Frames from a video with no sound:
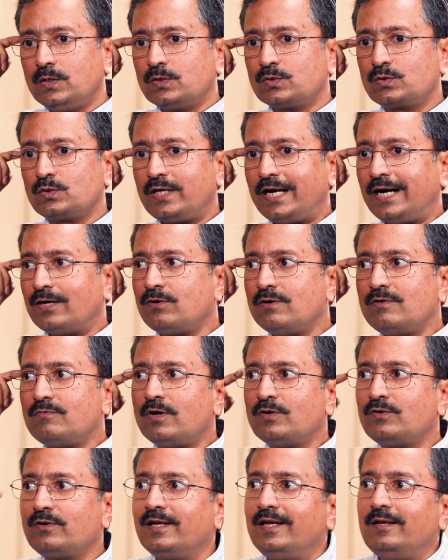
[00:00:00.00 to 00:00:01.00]
So I don't
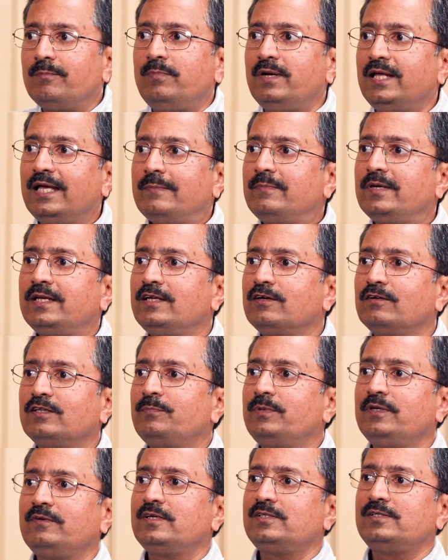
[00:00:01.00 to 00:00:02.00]
want to really blame any of the
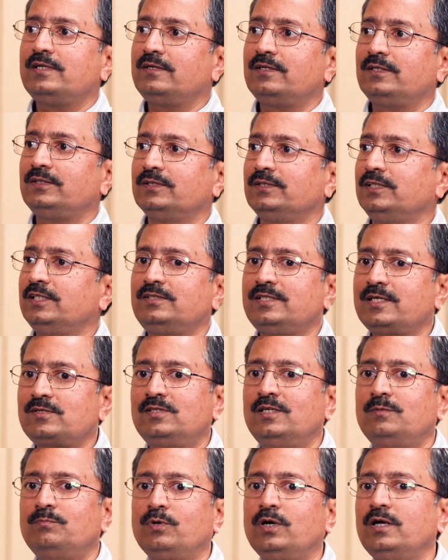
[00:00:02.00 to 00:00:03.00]
previous generation. It's just
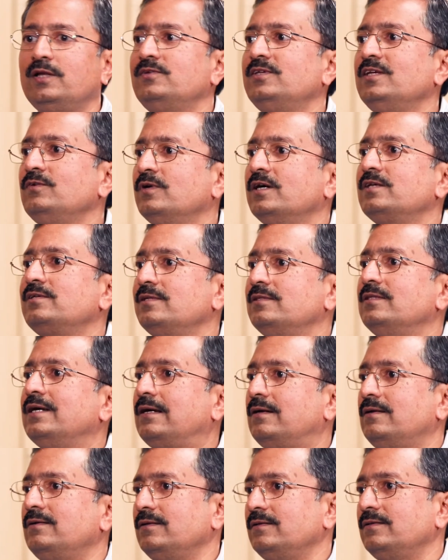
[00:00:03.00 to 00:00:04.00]
that policy was in
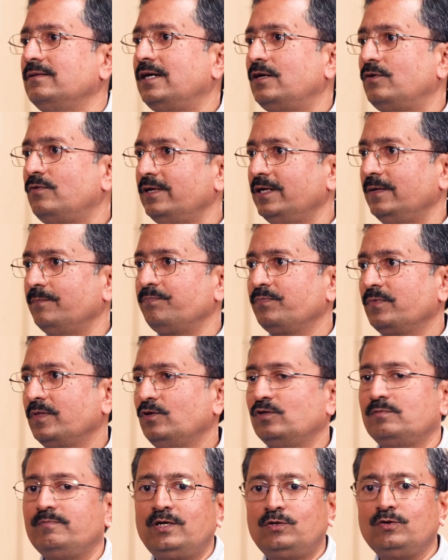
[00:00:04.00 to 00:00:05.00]
that way.
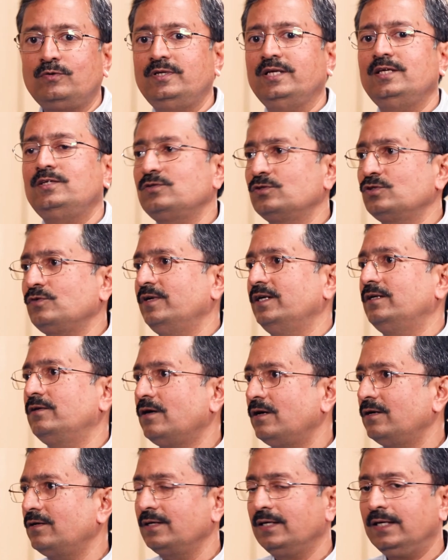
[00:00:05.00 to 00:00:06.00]
You're meant to teach, so we
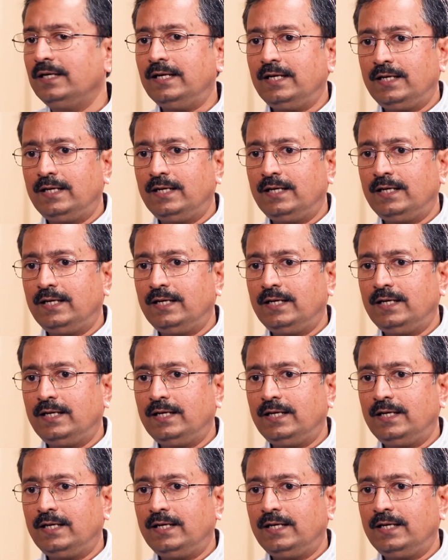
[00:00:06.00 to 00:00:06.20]
taught.